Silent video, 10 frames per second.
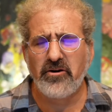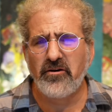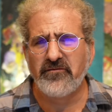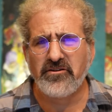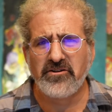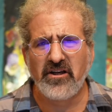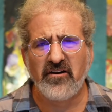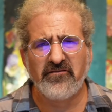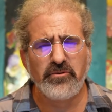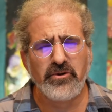of
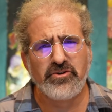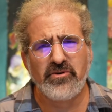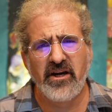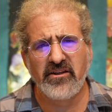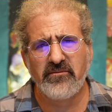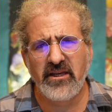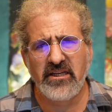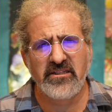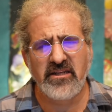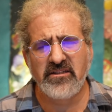yourself you are trying to make
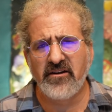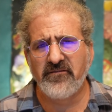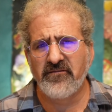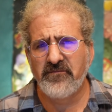sense of.